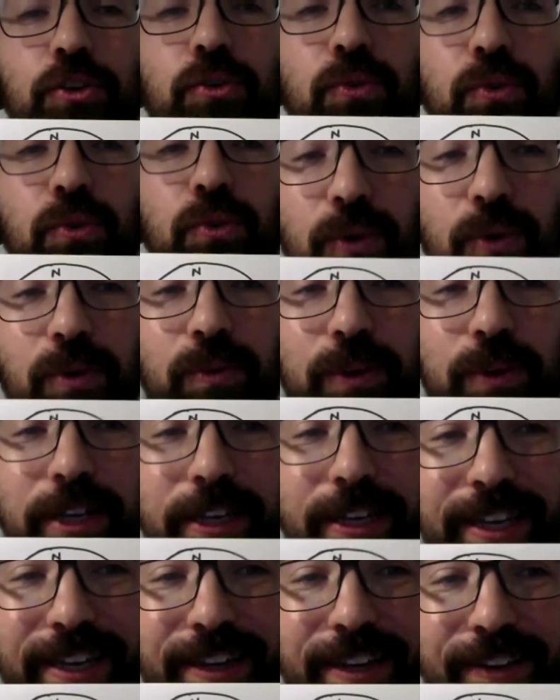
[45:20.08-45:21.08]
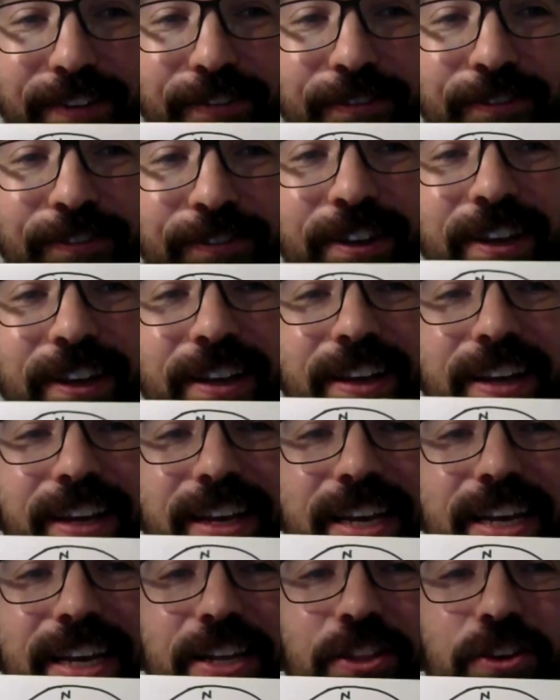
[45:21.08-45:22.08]
you would give
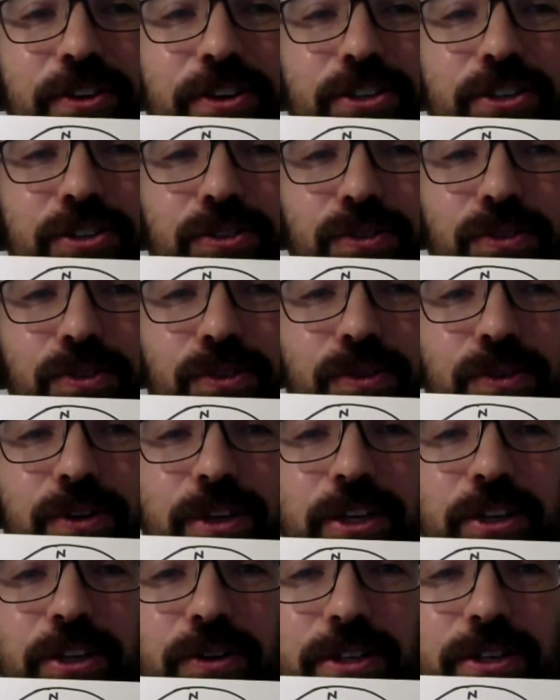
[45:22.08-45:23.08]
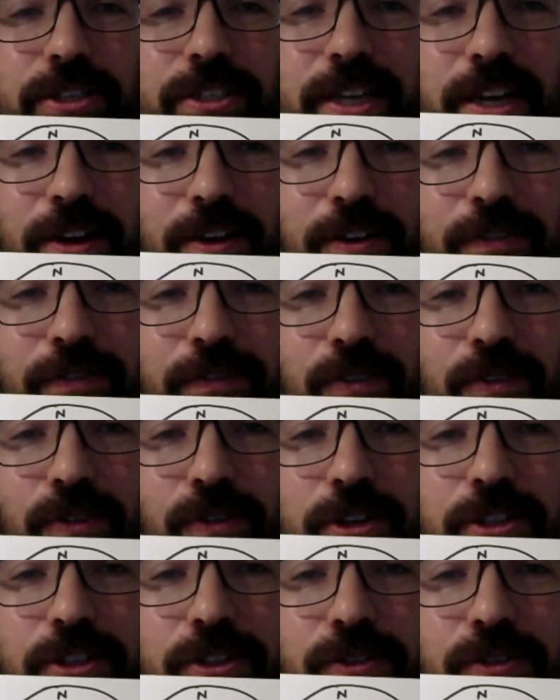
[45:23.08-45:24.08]
either to yourself
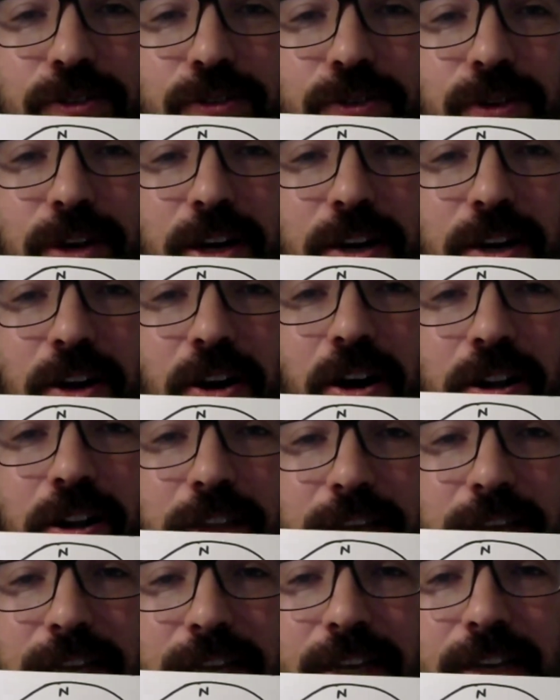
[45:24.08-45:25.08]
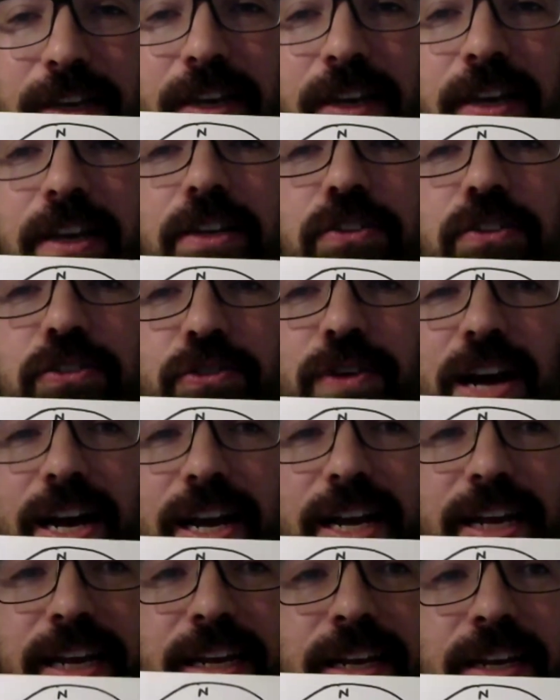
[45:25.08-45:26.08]
or to a colleague
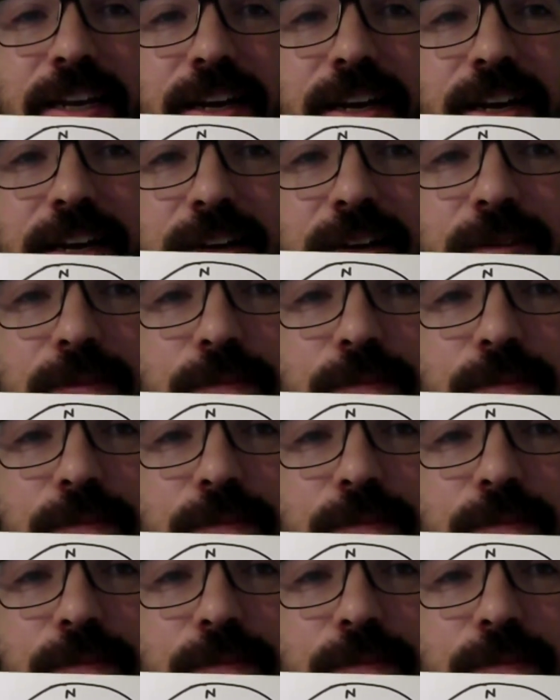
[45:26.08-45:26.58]
trying